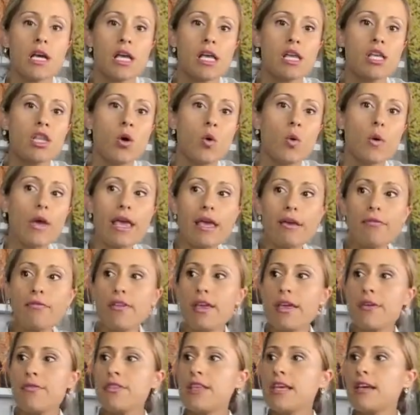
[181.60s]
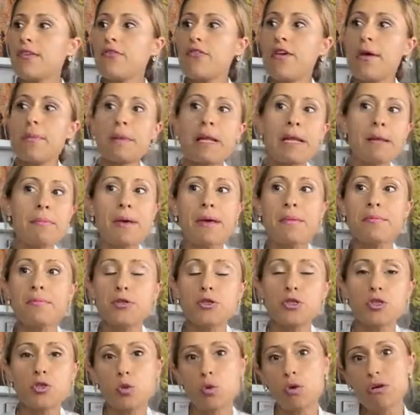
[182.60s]
if they're family
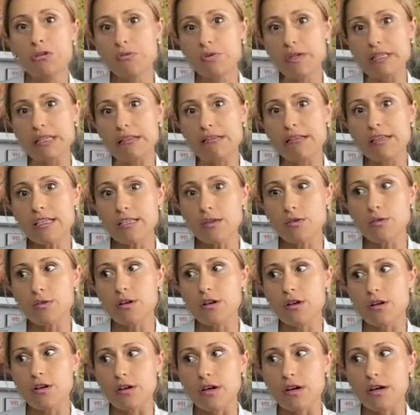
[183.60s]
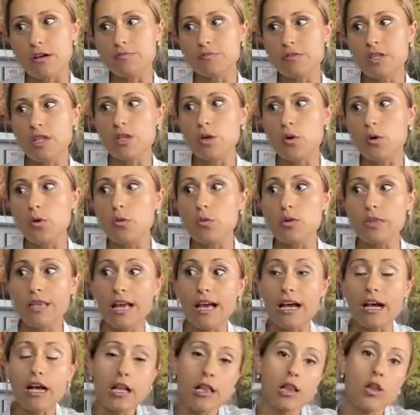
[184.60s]
members who are with a little
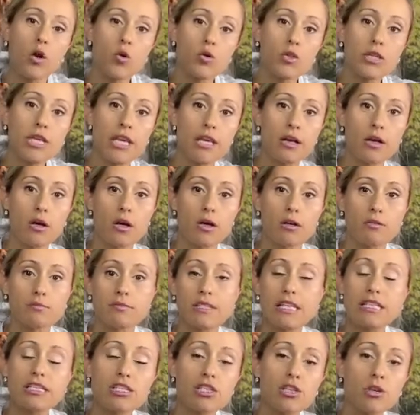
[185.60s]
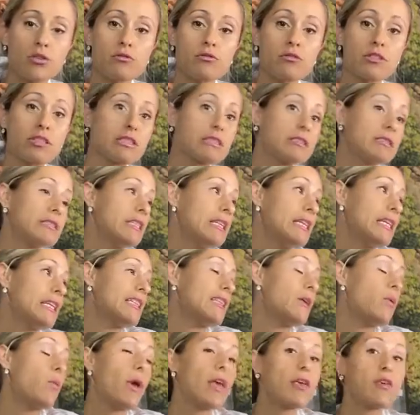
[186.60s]
the clothing, it's not
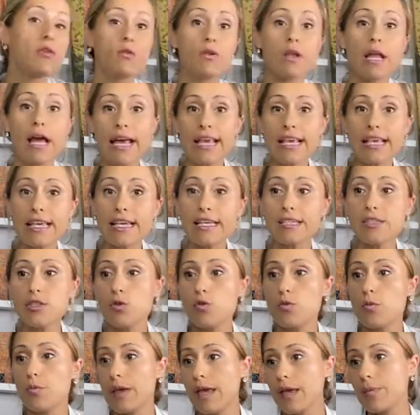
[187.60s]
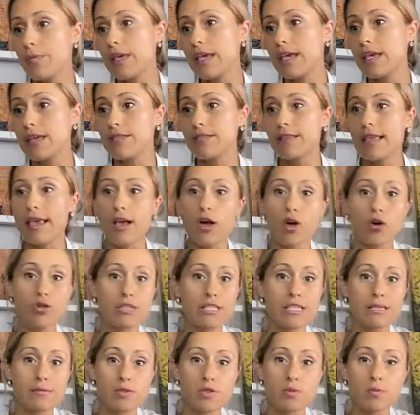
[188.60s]
the way you like it, or maybe they got
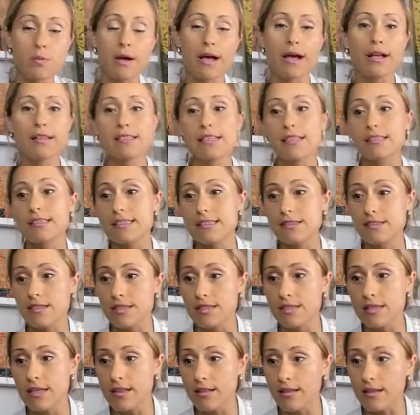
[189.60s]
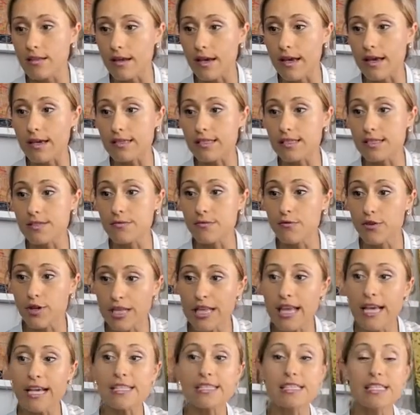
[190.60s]
some spots. As
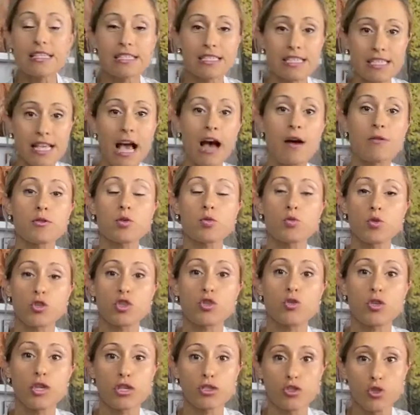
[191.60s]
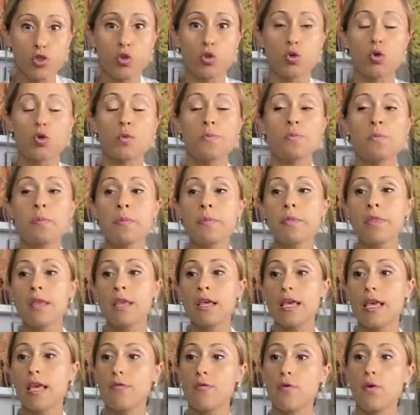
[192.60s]
funny as it sounds, what you can do
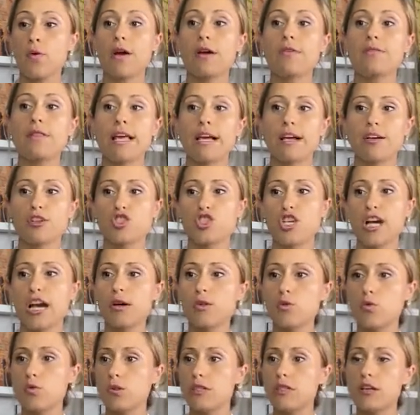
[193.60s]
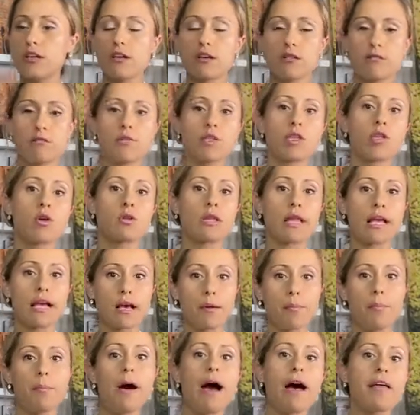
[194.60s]
if you have like a child with
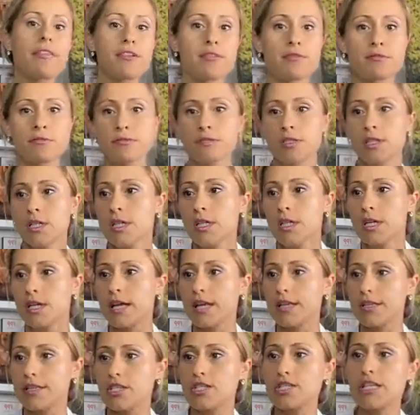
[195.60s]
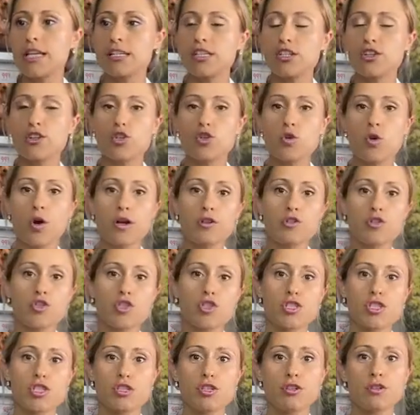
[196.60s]
a pattern and etc., you can
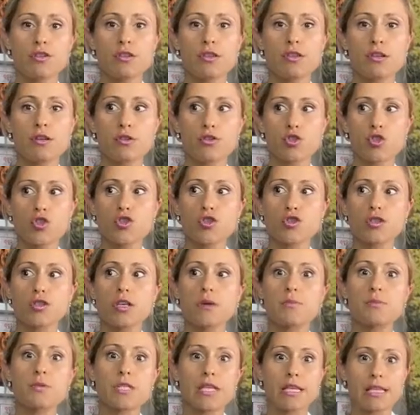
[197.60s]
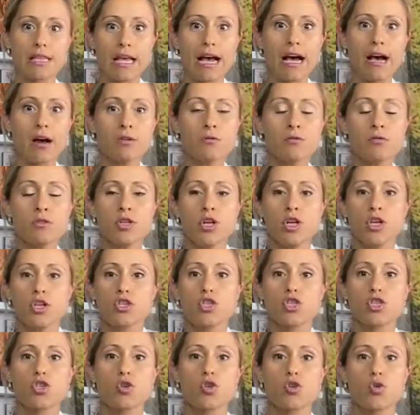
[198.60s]
just turn the shirt upside down
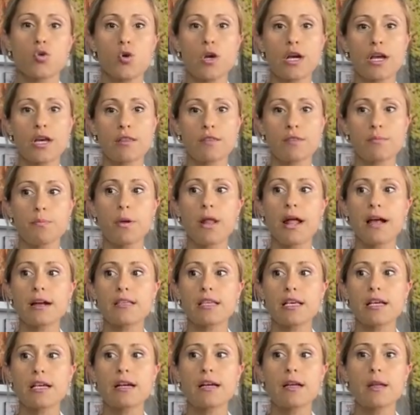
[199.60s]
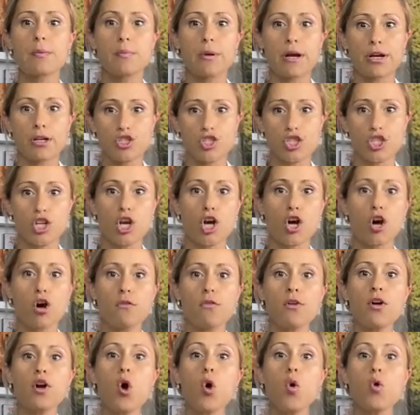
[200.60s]
so you can practically partially
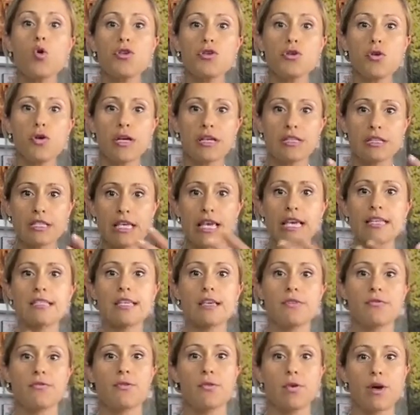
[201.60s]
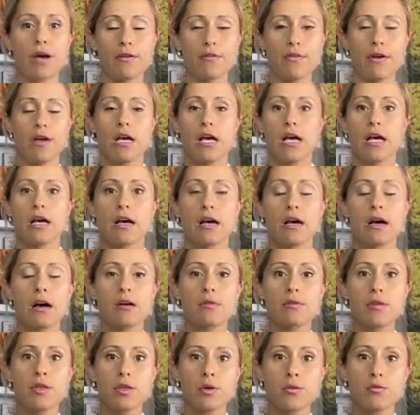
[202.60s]
cover. Or you can get, if you have
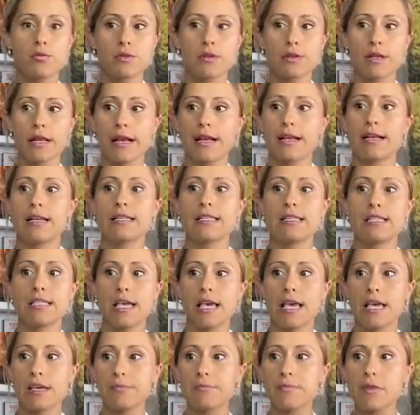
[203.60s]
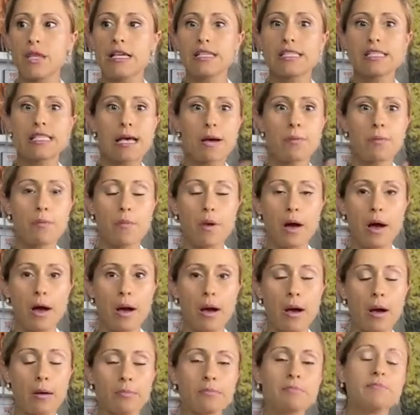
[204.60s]
let's say some
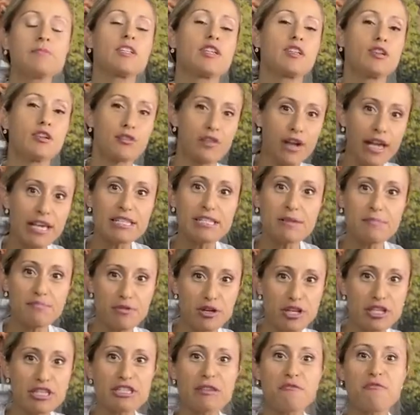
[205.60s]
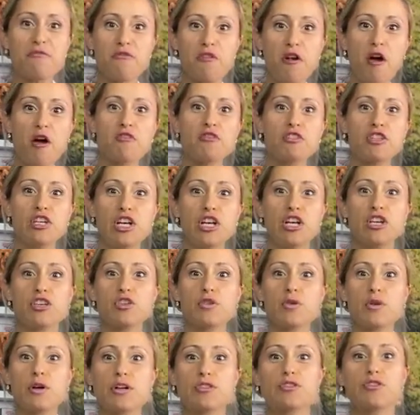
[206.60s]
crazy prints in front,
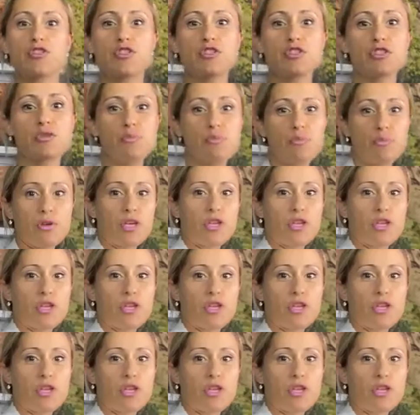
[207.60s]
you can just